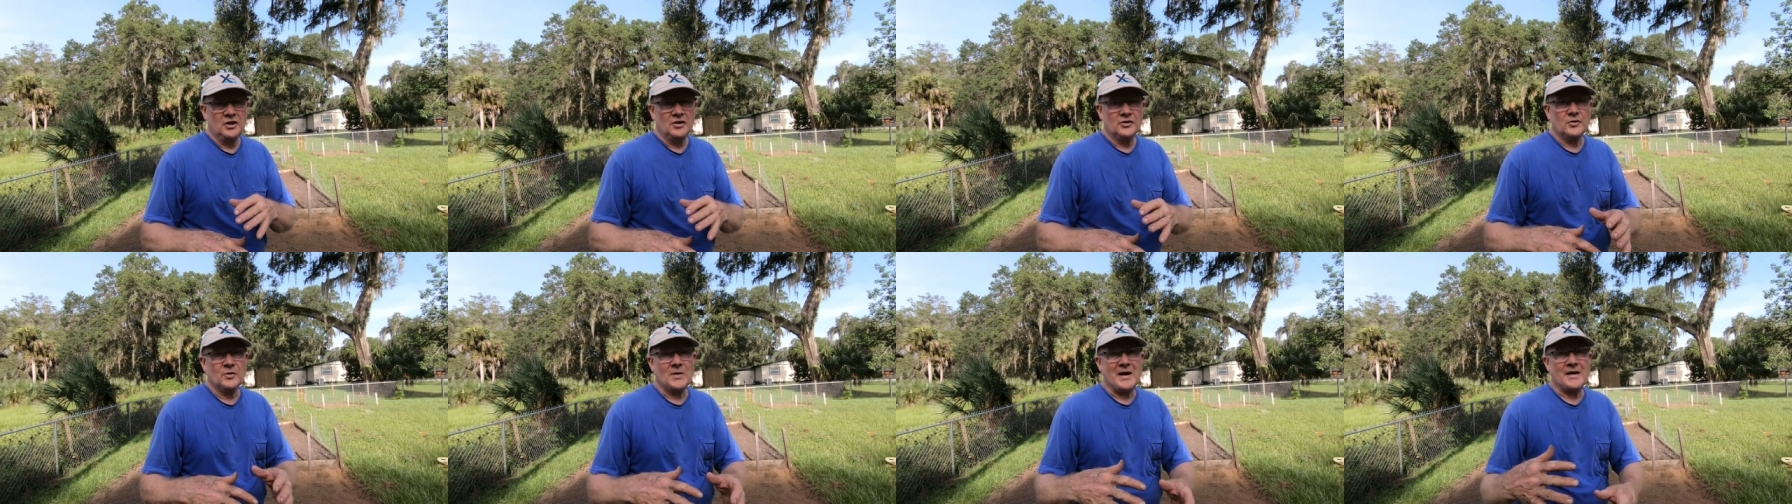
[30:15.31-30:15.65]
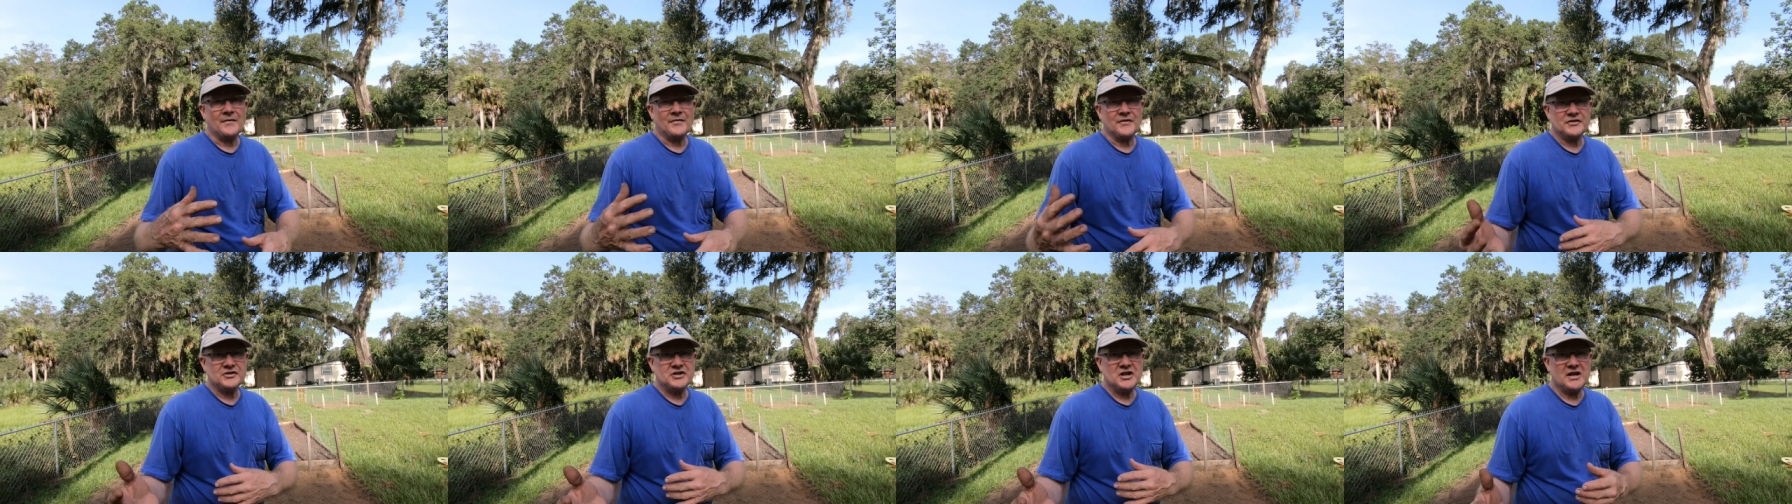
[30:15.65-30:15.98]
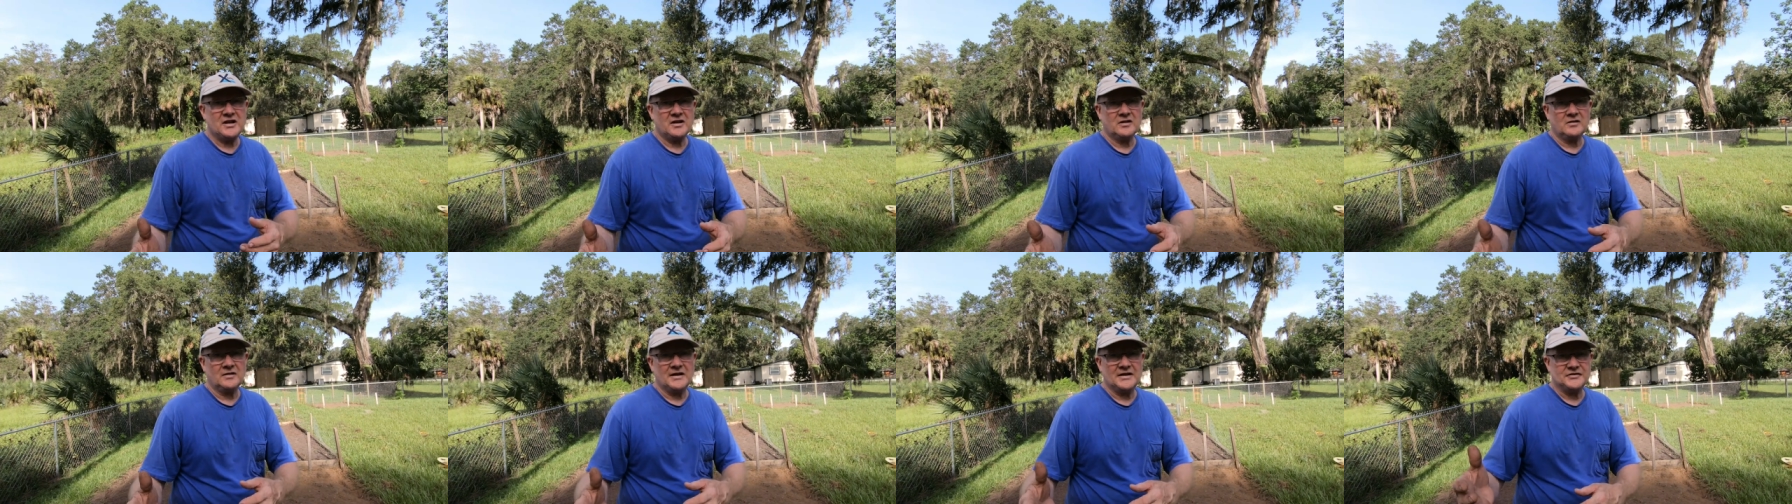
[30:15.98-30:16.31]
throughout the
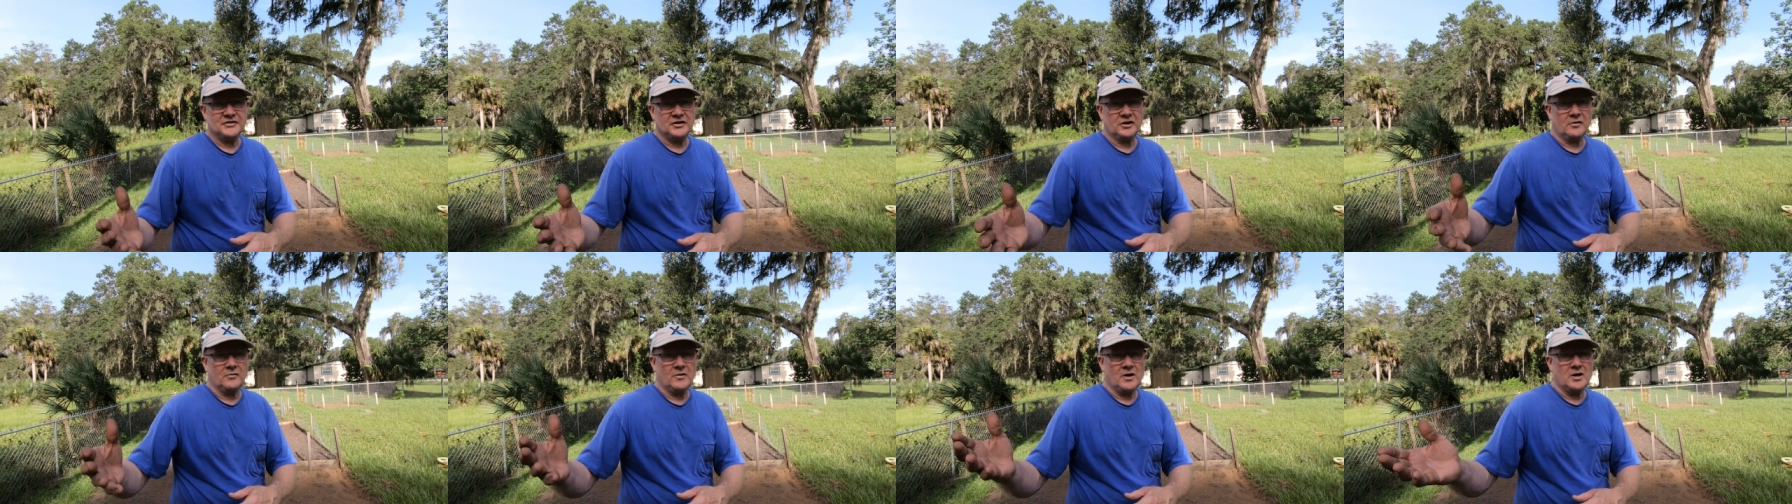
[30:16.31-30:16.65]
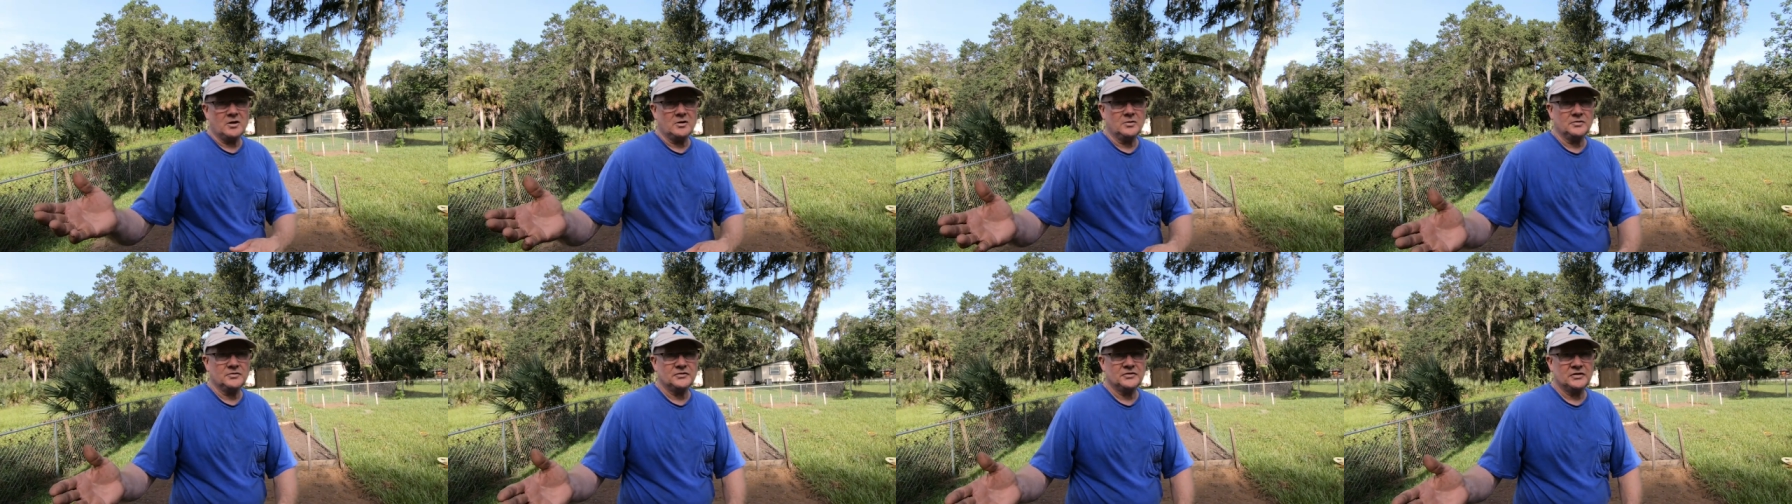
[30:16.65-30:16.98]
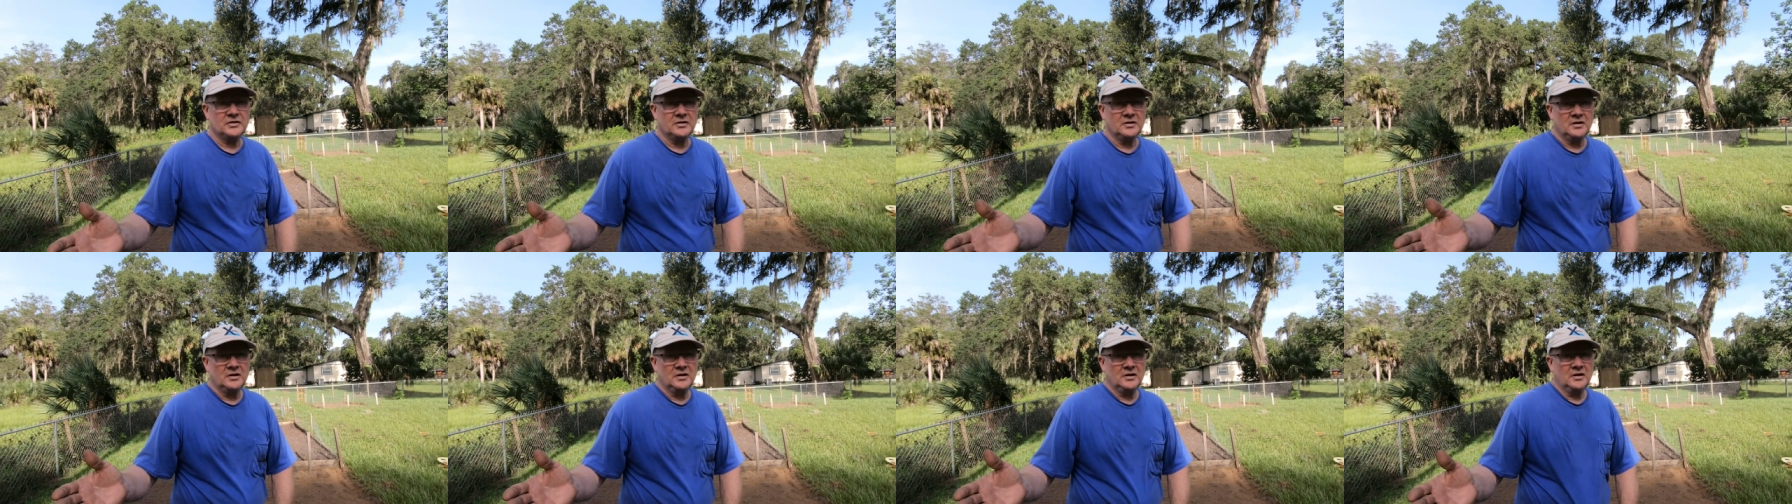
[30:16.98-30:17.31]
channel as it grows,